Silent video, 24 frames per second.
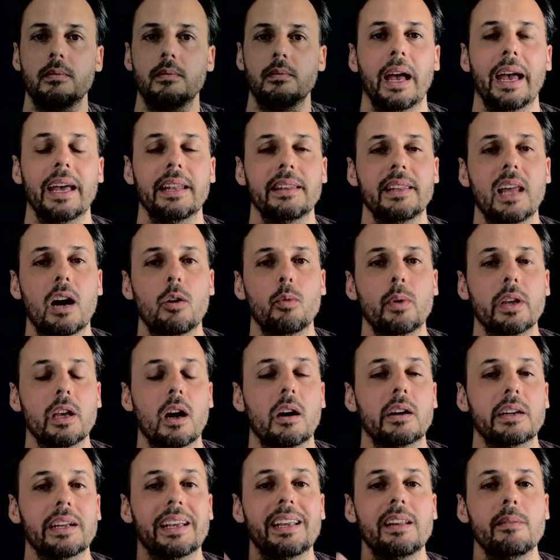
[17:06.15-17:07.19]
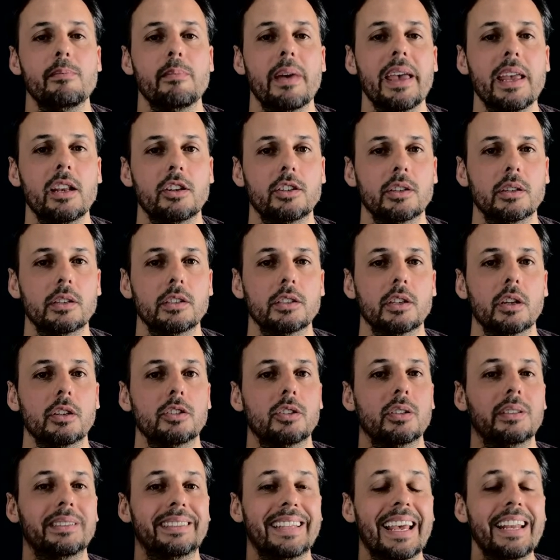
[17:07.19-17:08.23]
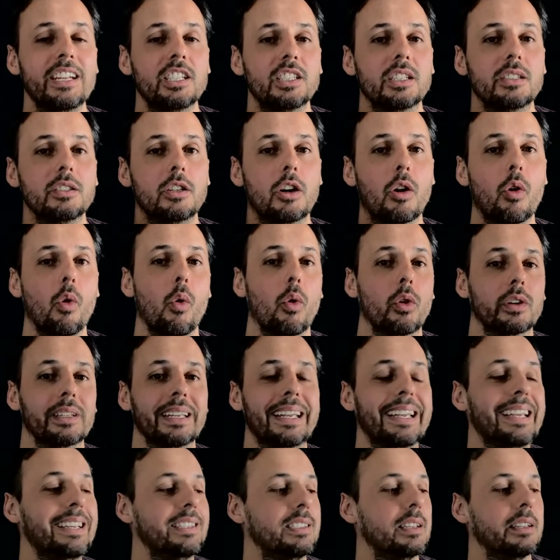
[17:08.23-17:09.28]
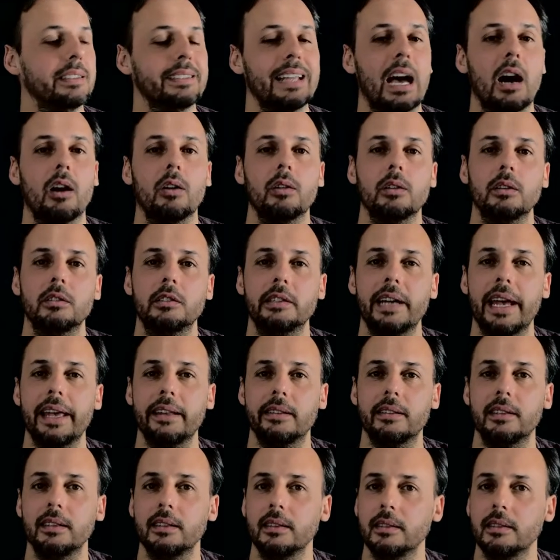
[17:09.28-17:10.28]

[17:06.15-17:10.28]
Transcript: And now we are in major, the tension chord is now red,